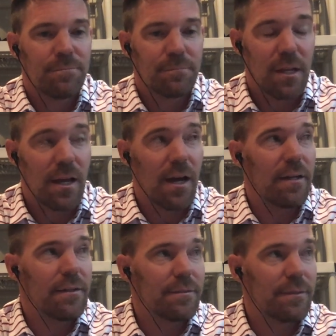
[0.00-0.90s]
Yeah,
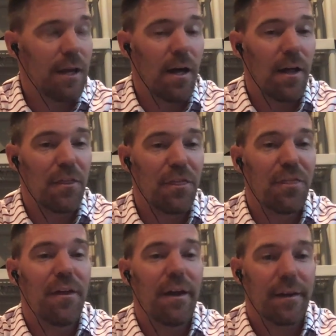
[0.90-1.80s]
he's
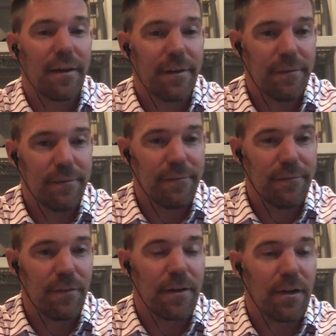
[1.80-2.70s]
thick
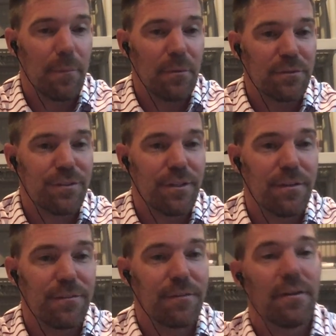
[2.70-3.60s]
with a couple
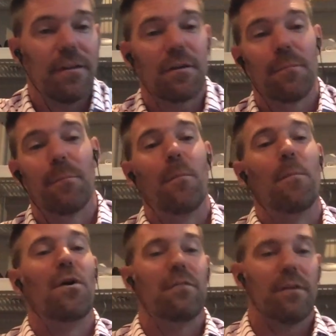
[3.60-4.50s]
C's, and he can
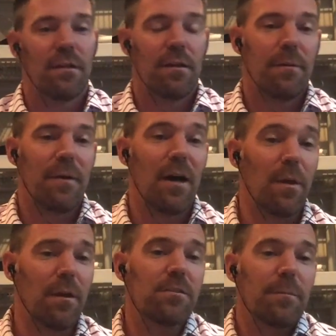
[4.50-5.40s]
move it. By the
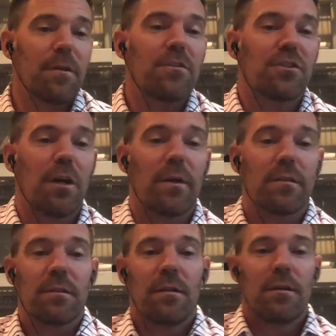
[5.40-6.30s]
way, there were some good
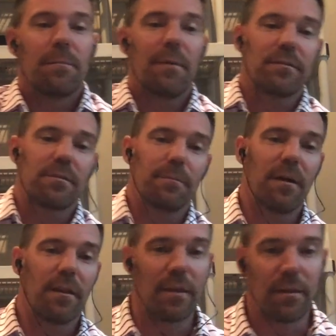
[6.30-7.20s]
showings by some
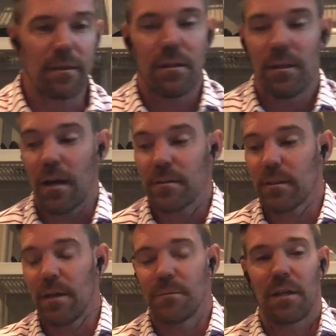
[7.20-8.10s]
of the
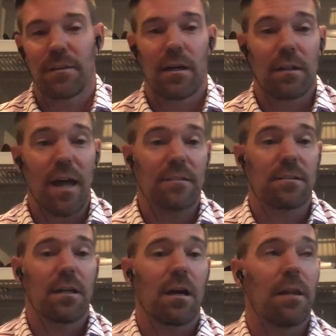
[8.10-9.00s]
non-celebs out there. And
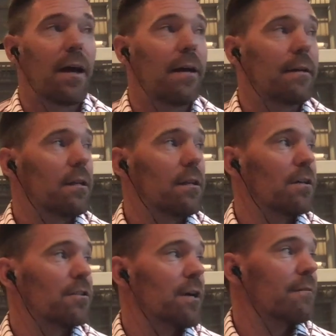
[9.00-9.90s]
last thing on that
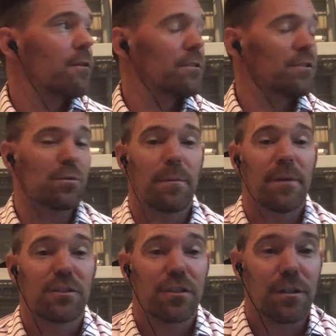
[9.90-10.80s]
long drive, Colt, just want to
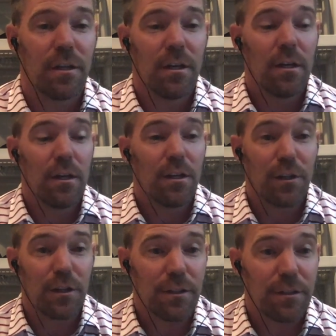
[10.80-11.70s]
make sure
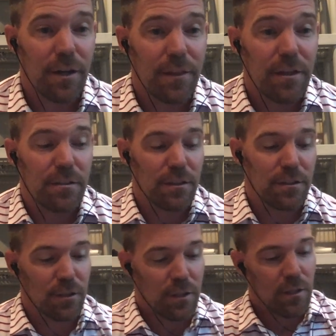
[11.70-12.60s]
you're clear on this.
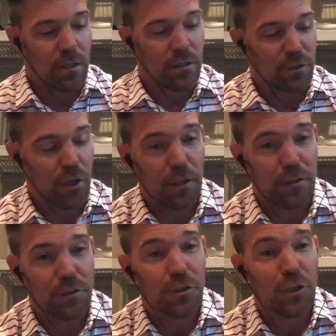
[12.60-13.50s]
It's
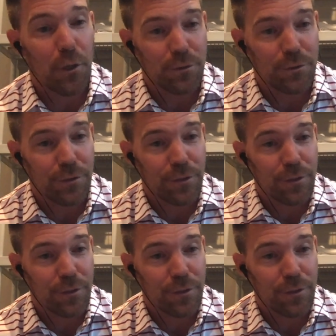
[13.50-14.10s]
Colin Jost,